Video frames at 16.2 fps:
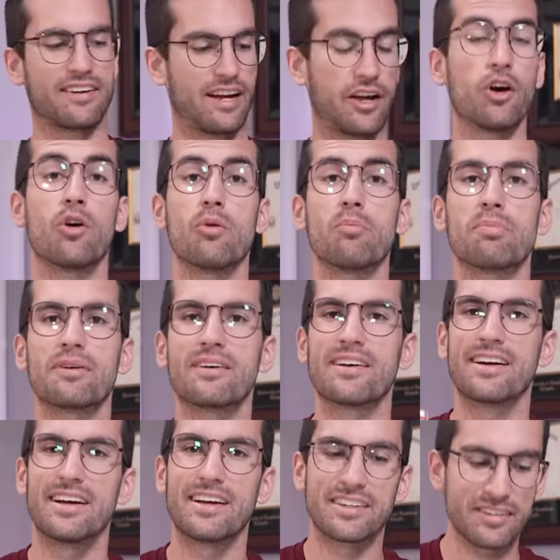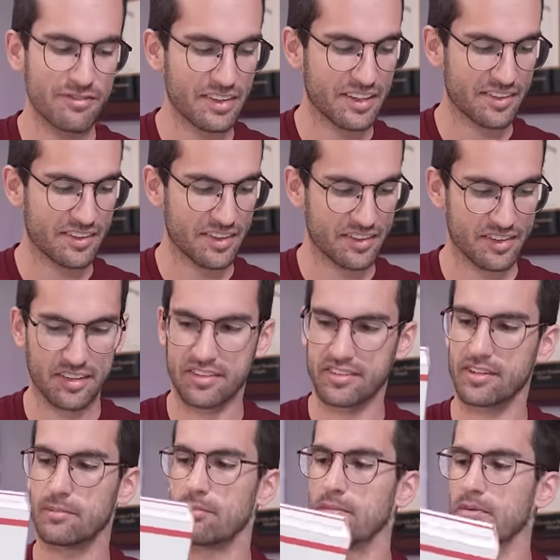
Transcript: I hope, to fix the system.